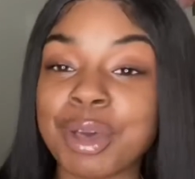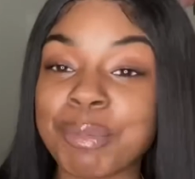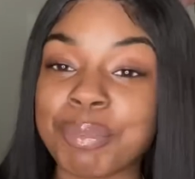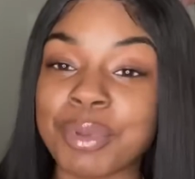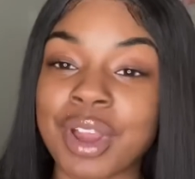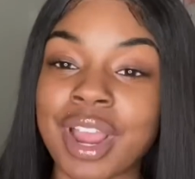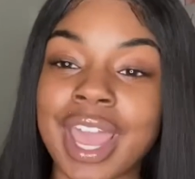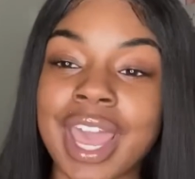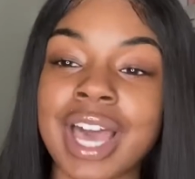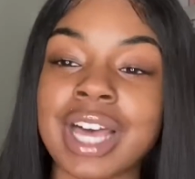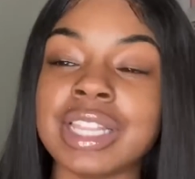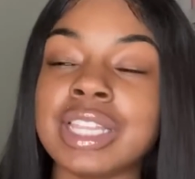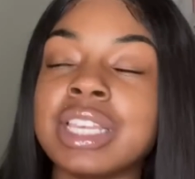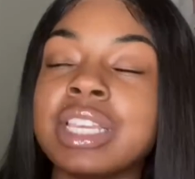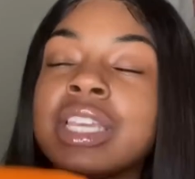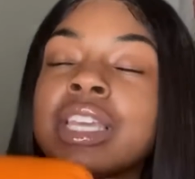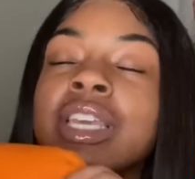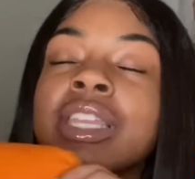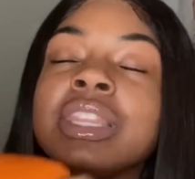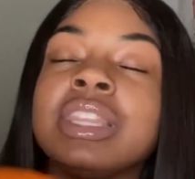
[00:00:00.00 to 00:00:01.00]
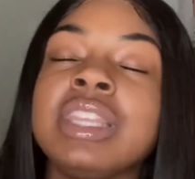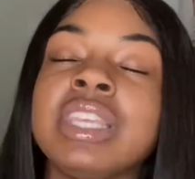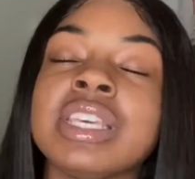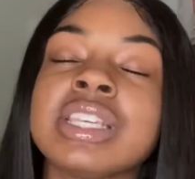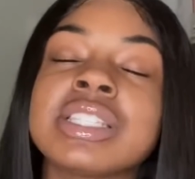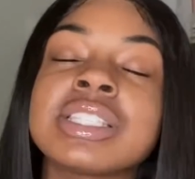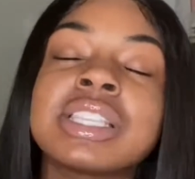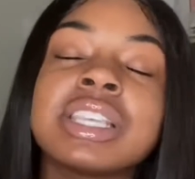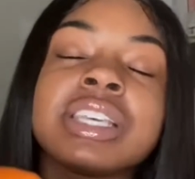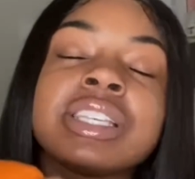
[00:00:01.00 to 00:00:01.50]
your alley.
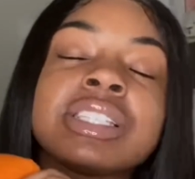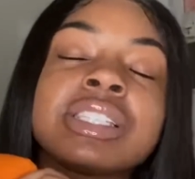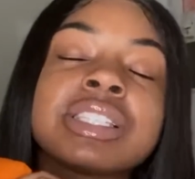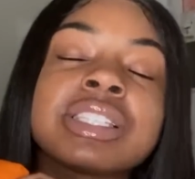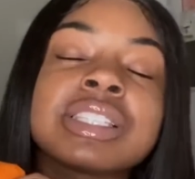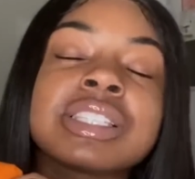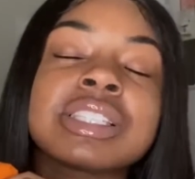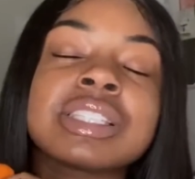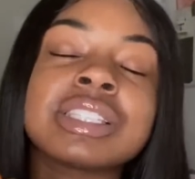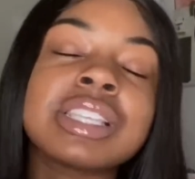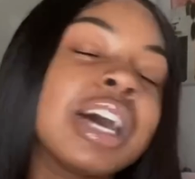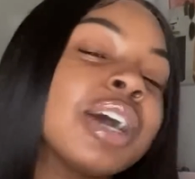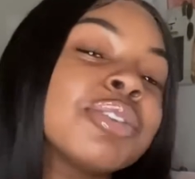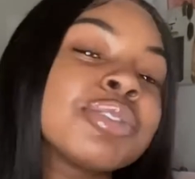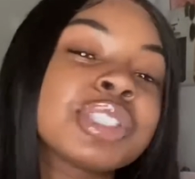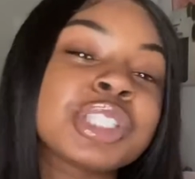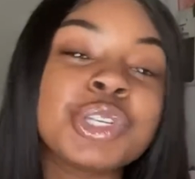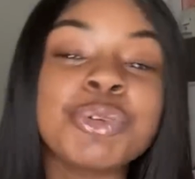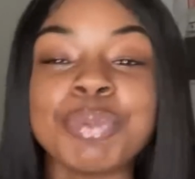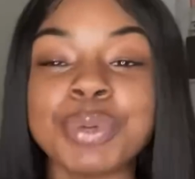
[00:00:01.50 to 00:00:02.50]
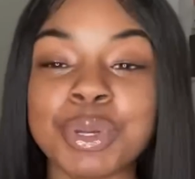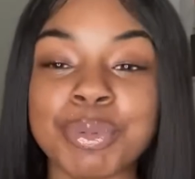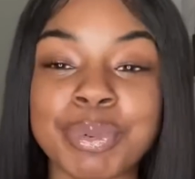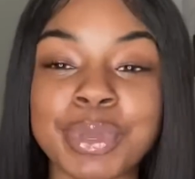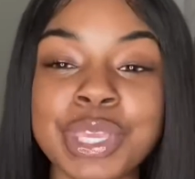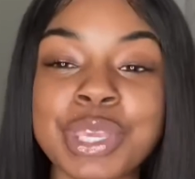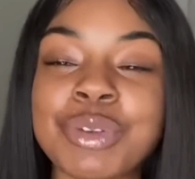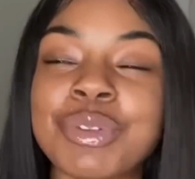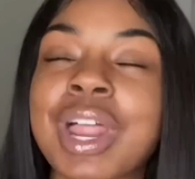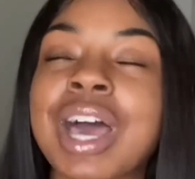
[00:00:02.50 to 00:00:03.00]
This is so super duper
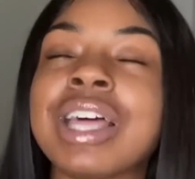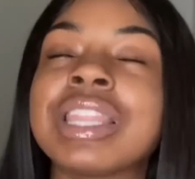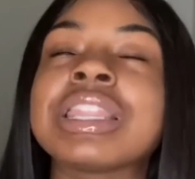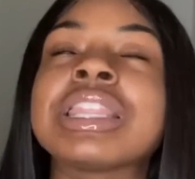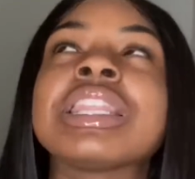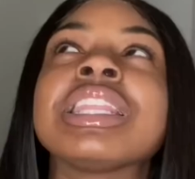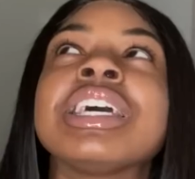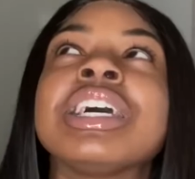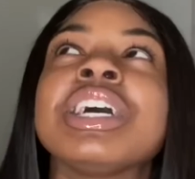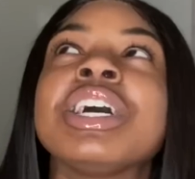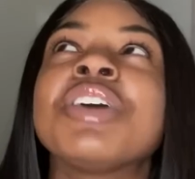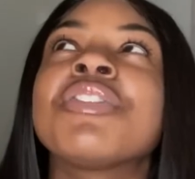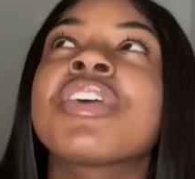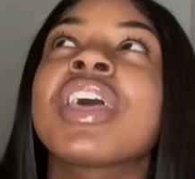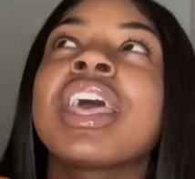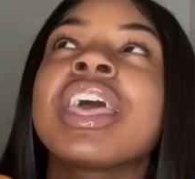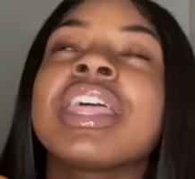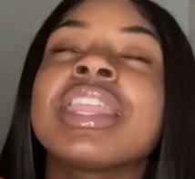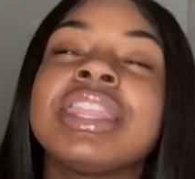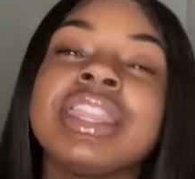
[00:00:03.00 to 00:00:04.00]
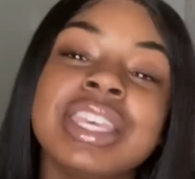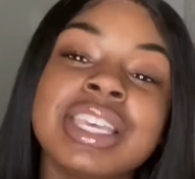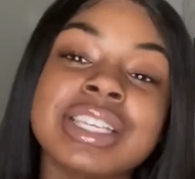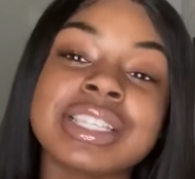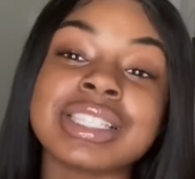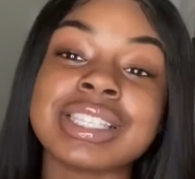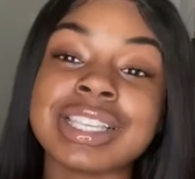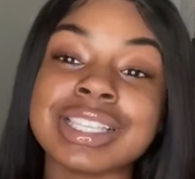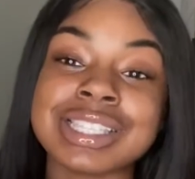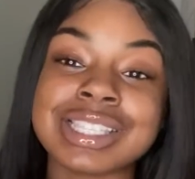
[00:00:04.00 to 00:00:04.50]
cute. I love
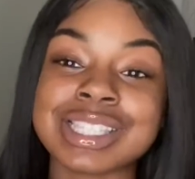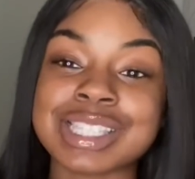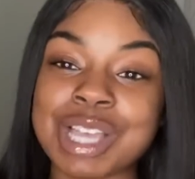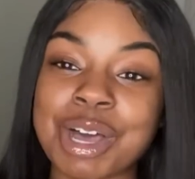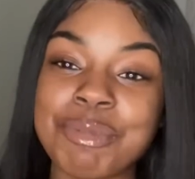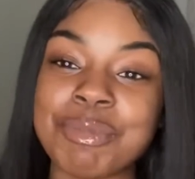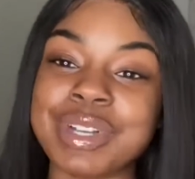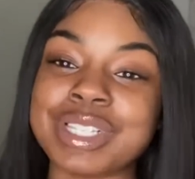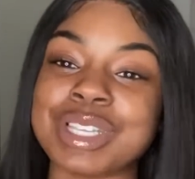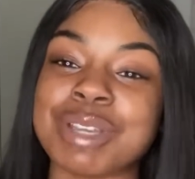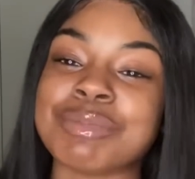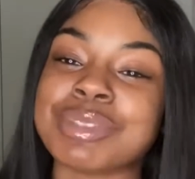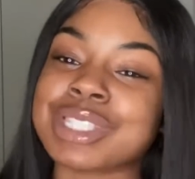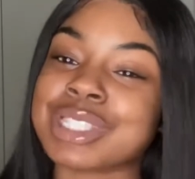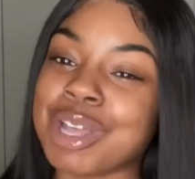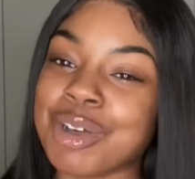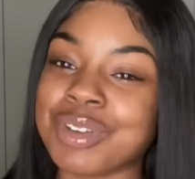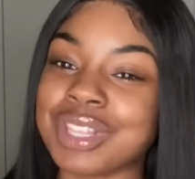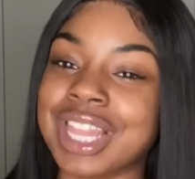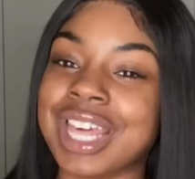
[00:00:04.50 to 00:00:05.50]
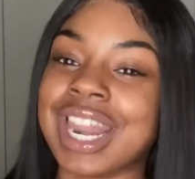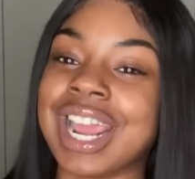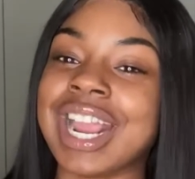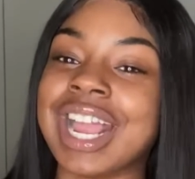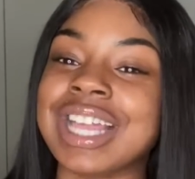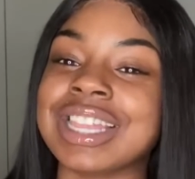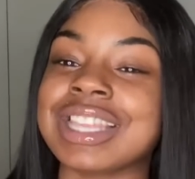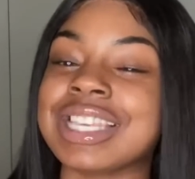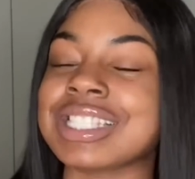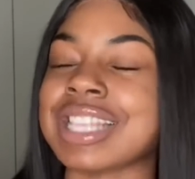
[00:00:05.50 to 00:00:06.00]
this so much. I'm so glad I
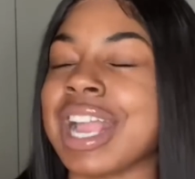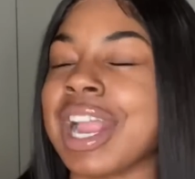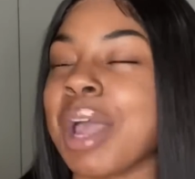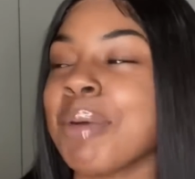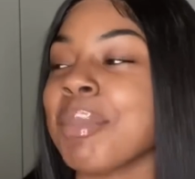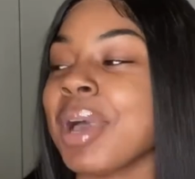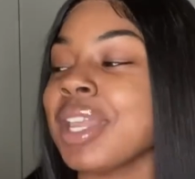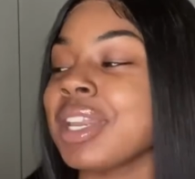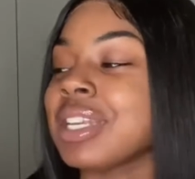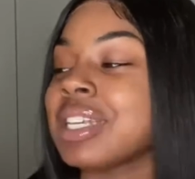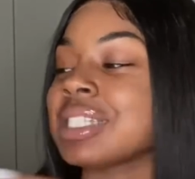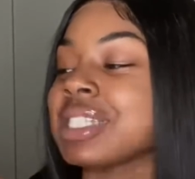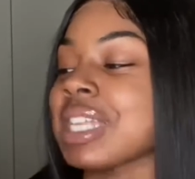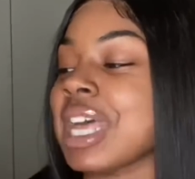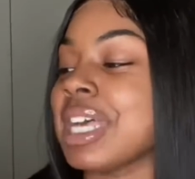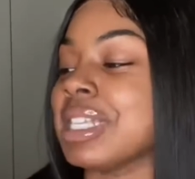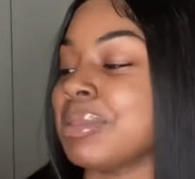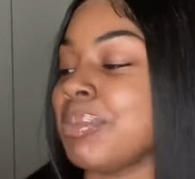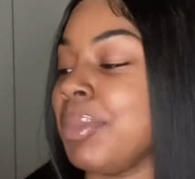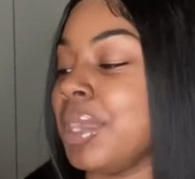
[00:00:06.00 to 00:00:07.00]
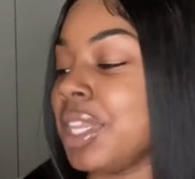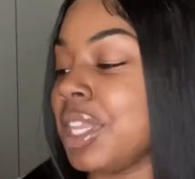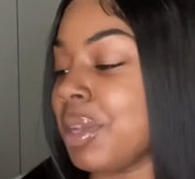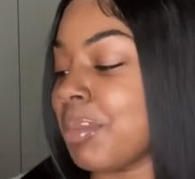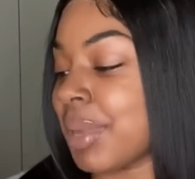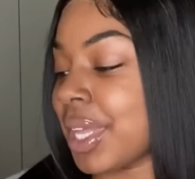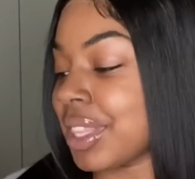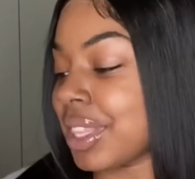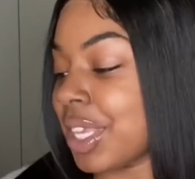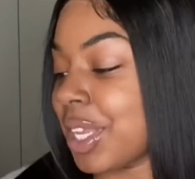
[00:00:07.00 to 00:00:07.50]
got this. I got mine in a size
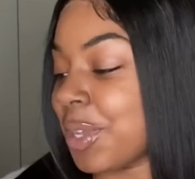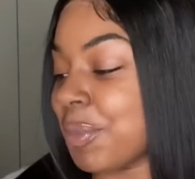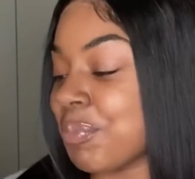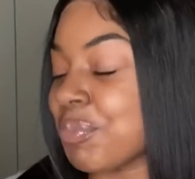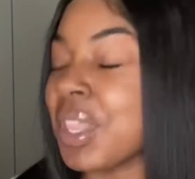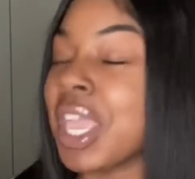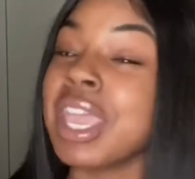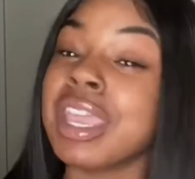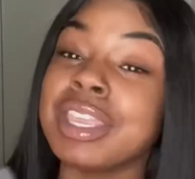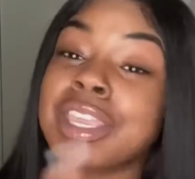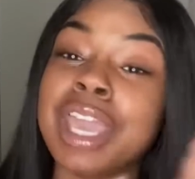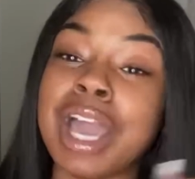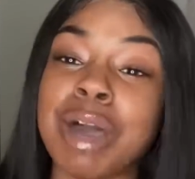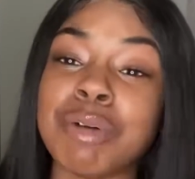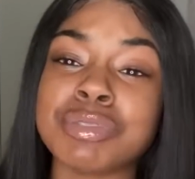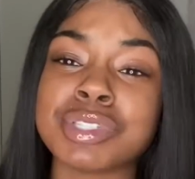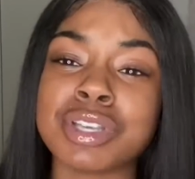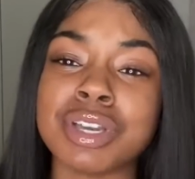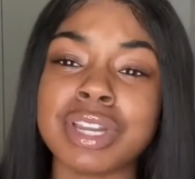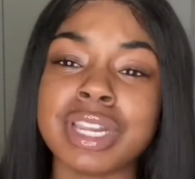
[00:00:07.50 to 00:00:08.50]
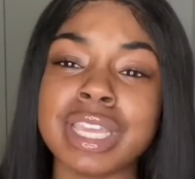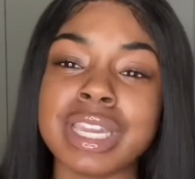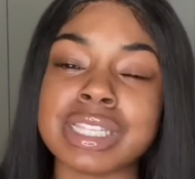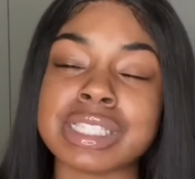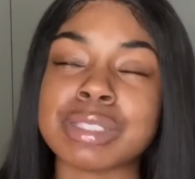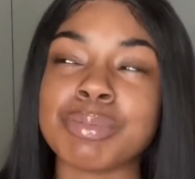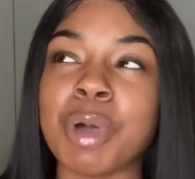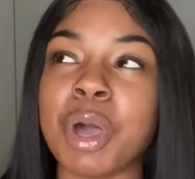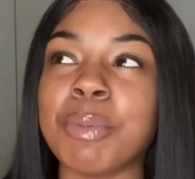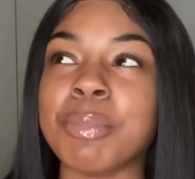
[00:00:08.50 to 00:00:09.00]
medium, I think. Yeah, I was gonna get a
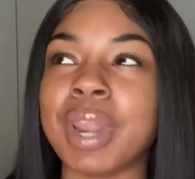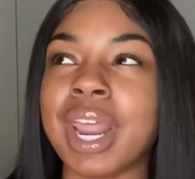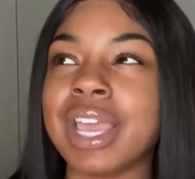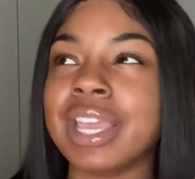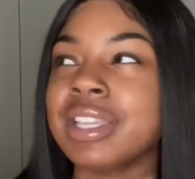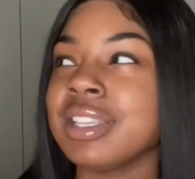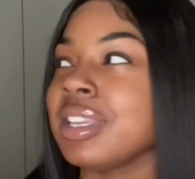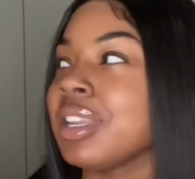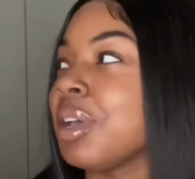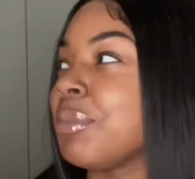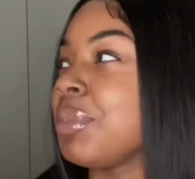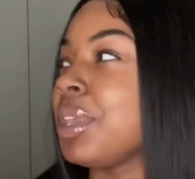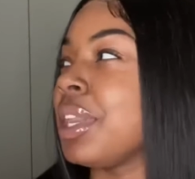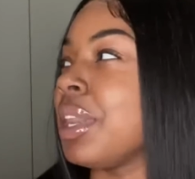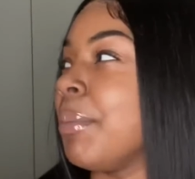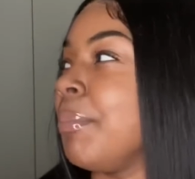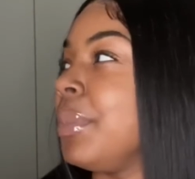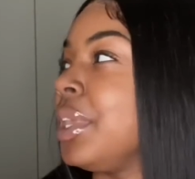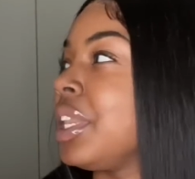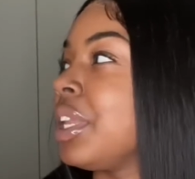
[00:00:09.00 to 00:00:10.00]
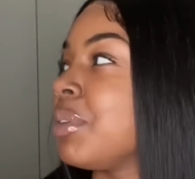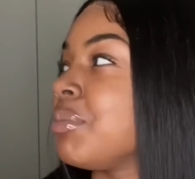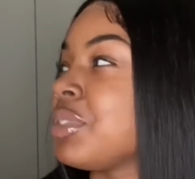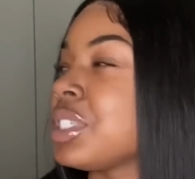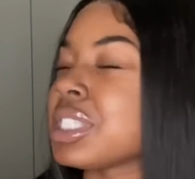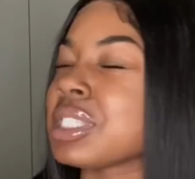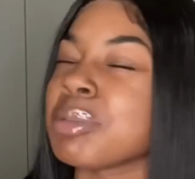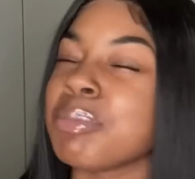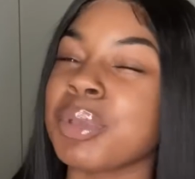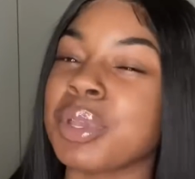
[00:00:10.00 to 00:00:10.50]
small, but I ended up getting a medium just
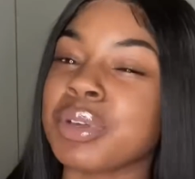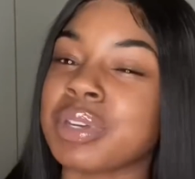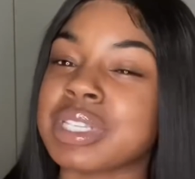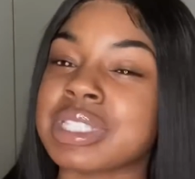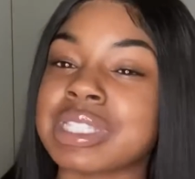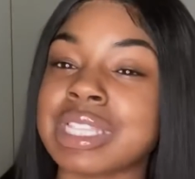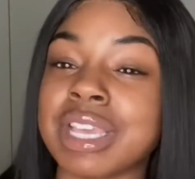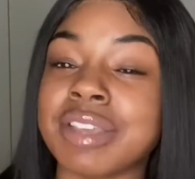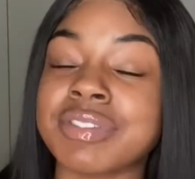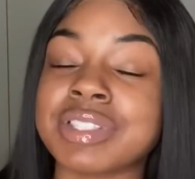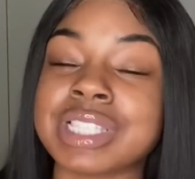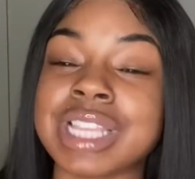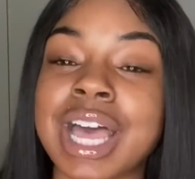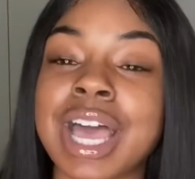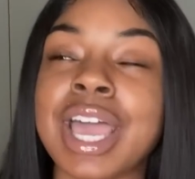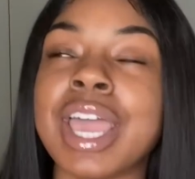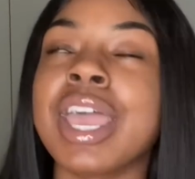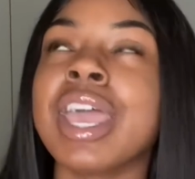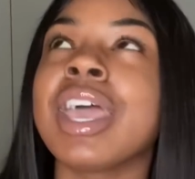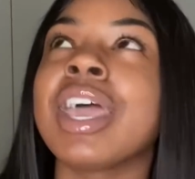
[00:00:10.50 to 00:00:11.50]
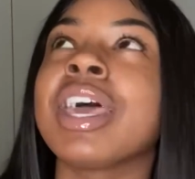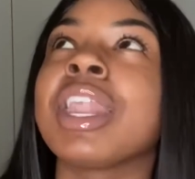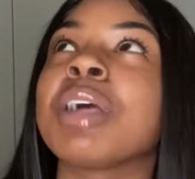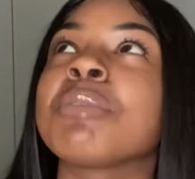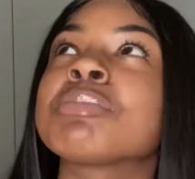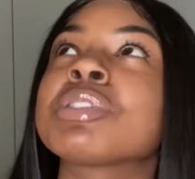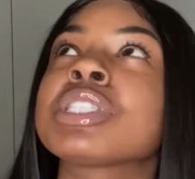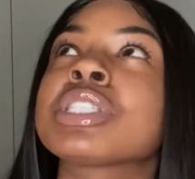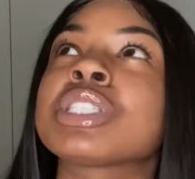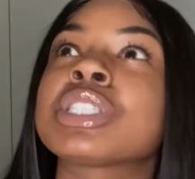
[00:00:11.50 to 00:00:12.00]
to be on the safe side, and I'm
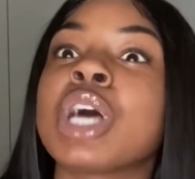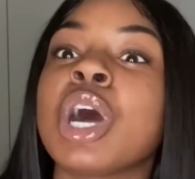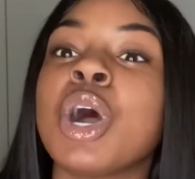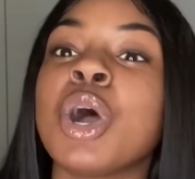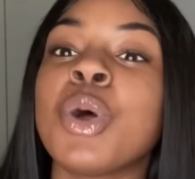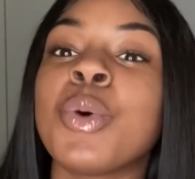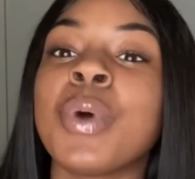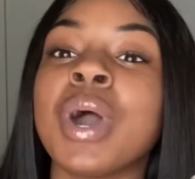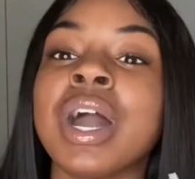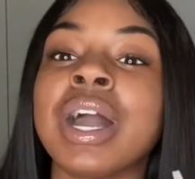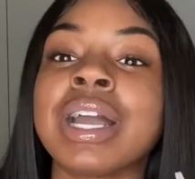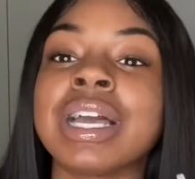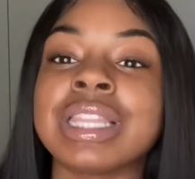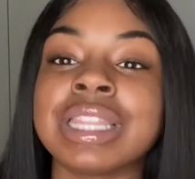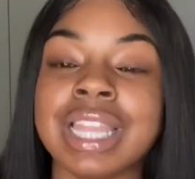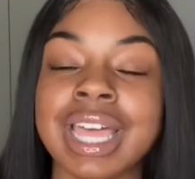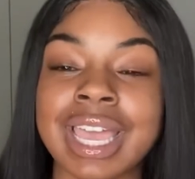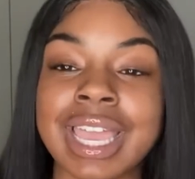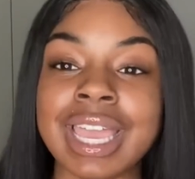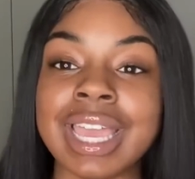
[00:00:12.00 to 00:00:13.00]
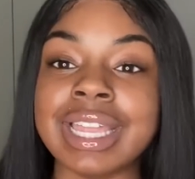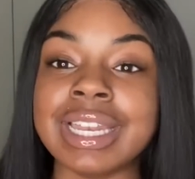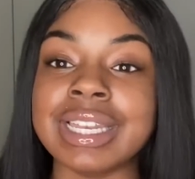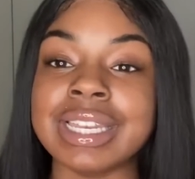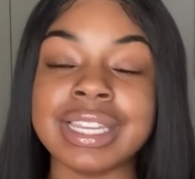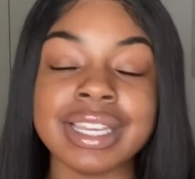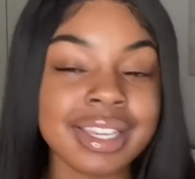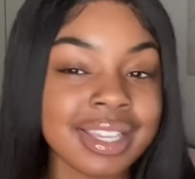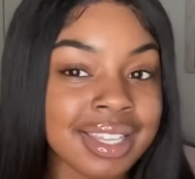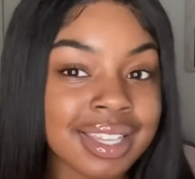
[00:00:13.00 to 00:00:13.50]
so glad